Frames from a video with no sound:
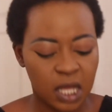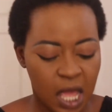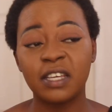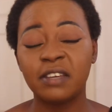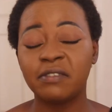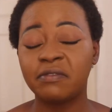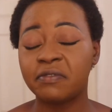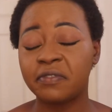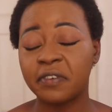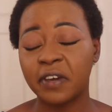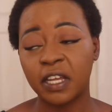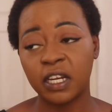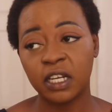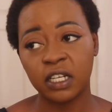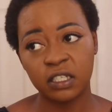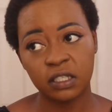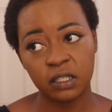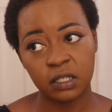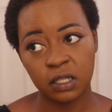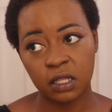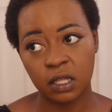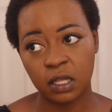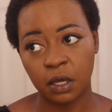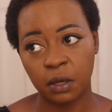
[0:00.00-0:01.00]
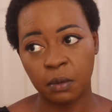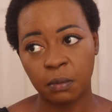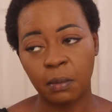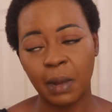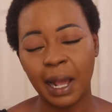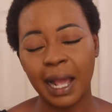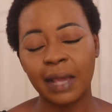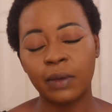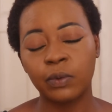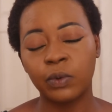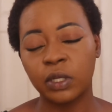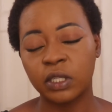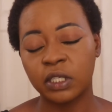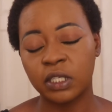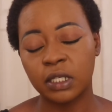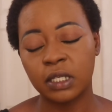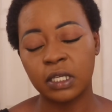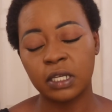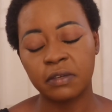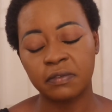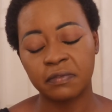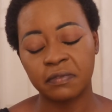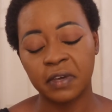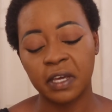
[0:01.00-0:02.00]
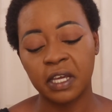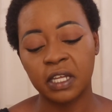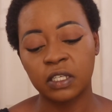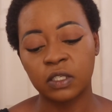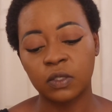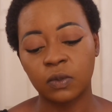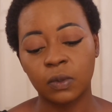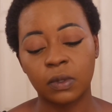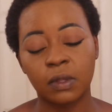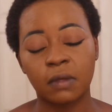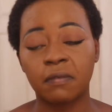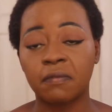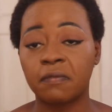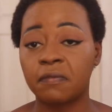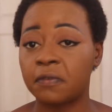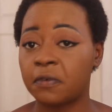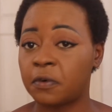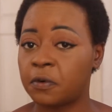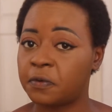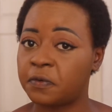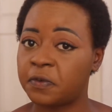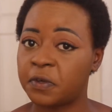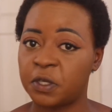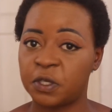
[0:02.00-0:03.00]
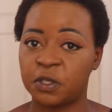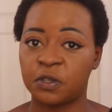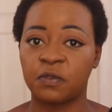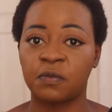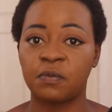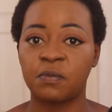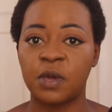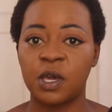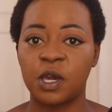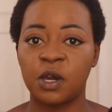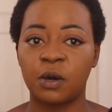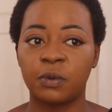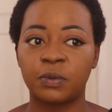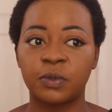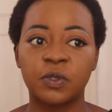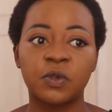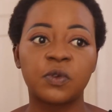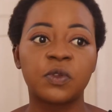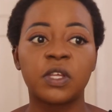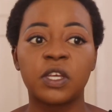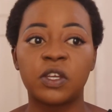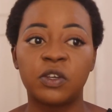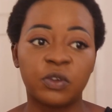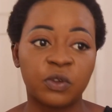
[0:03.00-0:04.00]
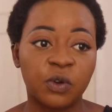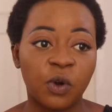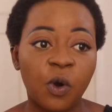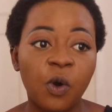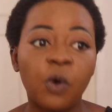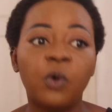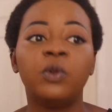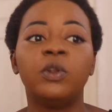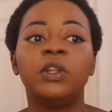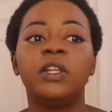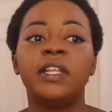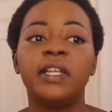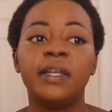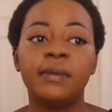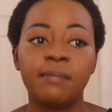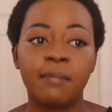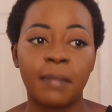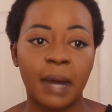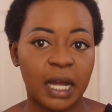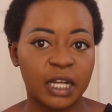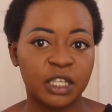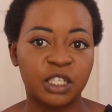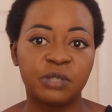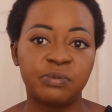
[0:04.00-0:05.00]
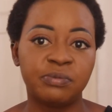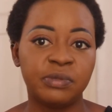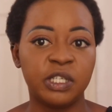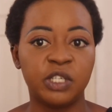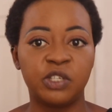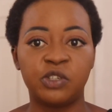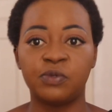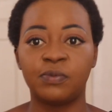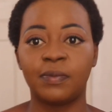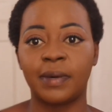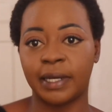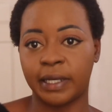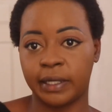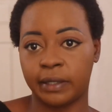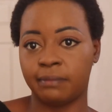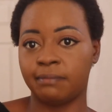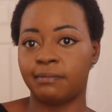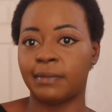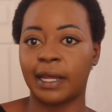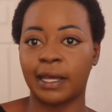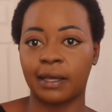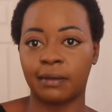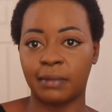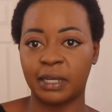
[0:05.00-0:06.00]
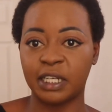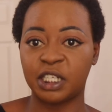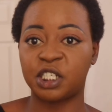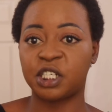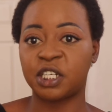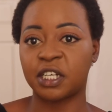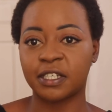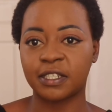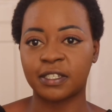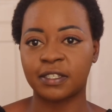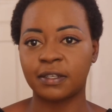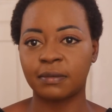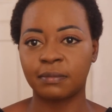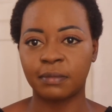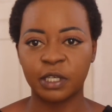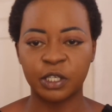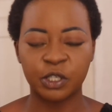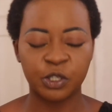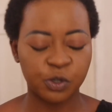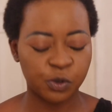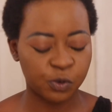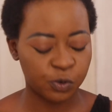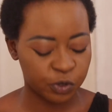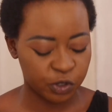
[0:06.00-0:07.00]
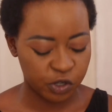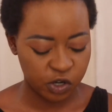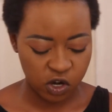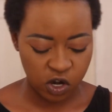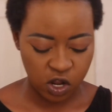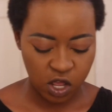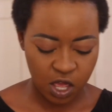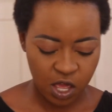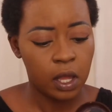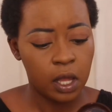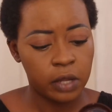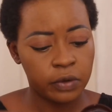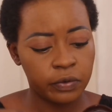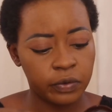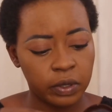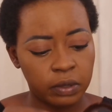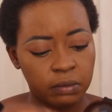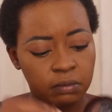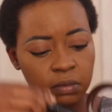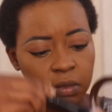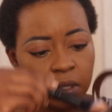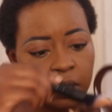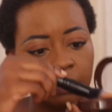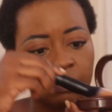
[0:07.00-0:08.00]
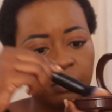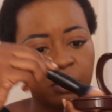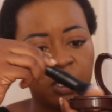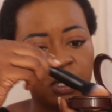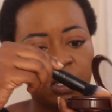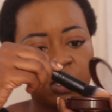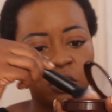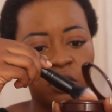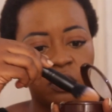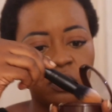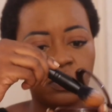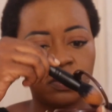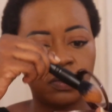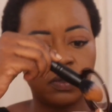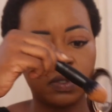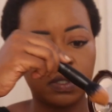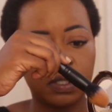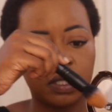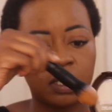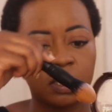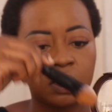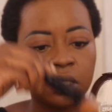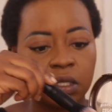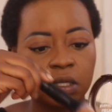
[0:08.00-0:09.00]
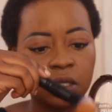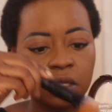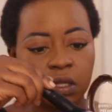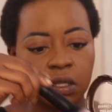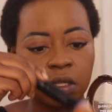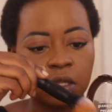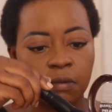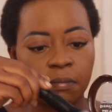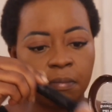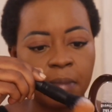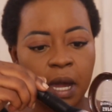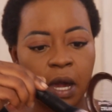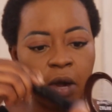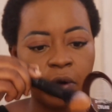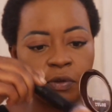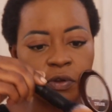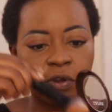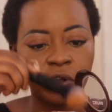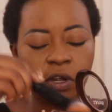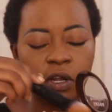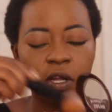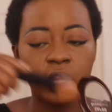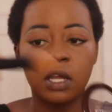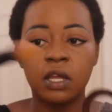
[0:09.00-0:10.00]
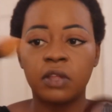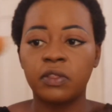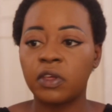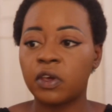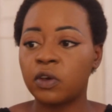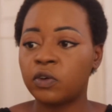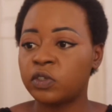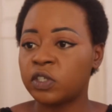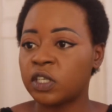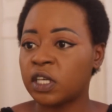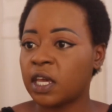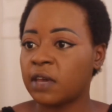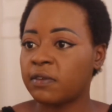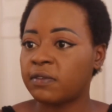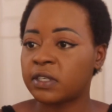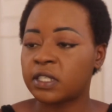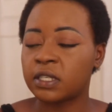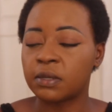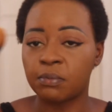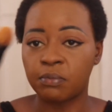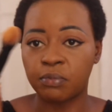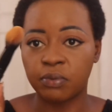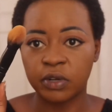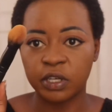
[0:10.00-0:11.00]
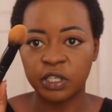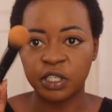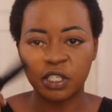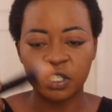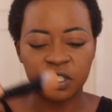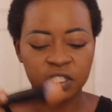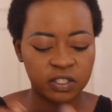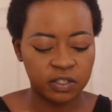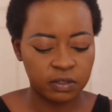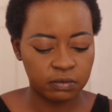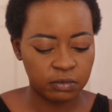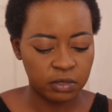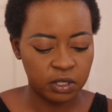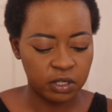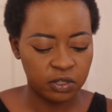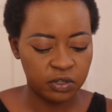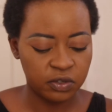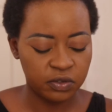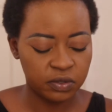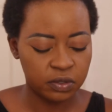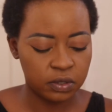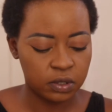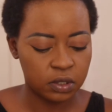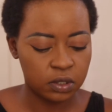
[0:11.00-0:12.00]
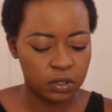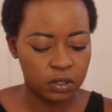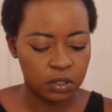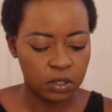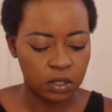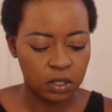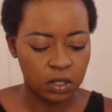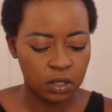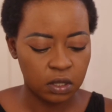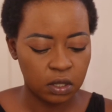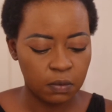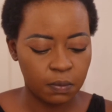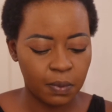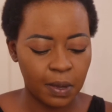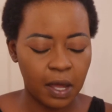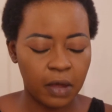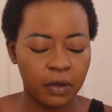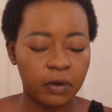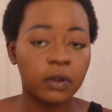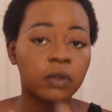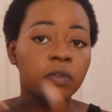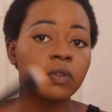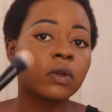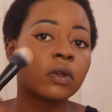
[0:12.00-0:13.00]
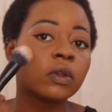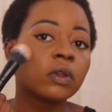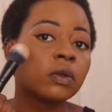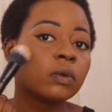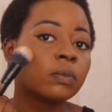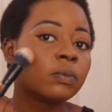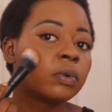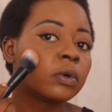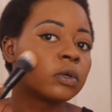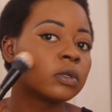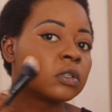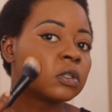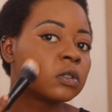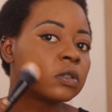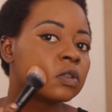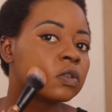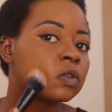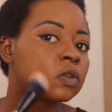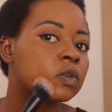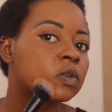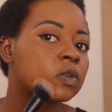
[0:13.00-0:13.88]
In fairness to them, I went to the event with a full face of makeup, so they could only match me to my chest and my shoulder. Anyway, I'm gonna use the powder. They also gave us some brushes, so I'm gonna use the powder, their new brushes.